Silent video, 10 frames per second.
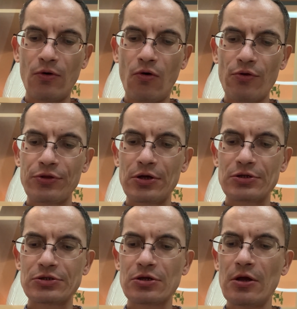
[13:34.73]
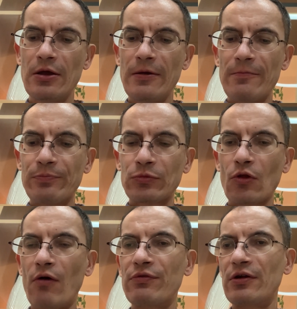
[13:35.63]
Authors
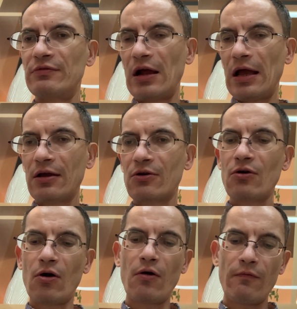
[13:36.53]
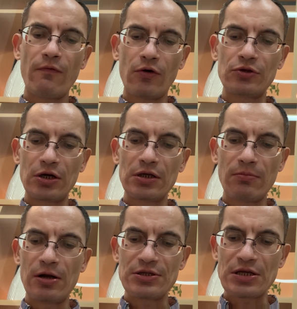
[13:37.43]
of the rank of Honoré de
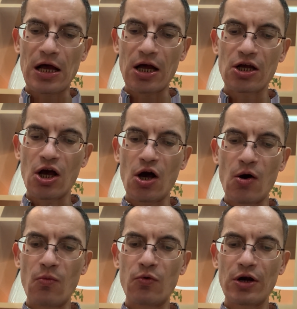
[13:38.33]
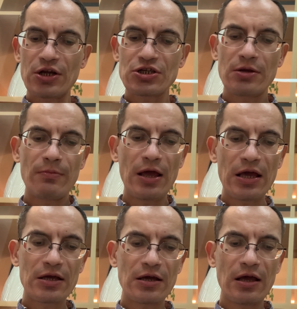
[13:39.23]
Balzac would actually
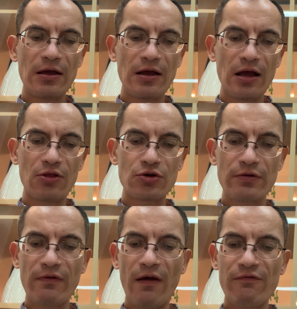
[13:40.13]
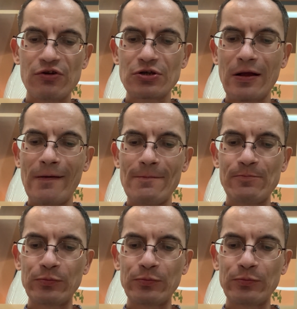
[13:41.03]
make a lot of effort to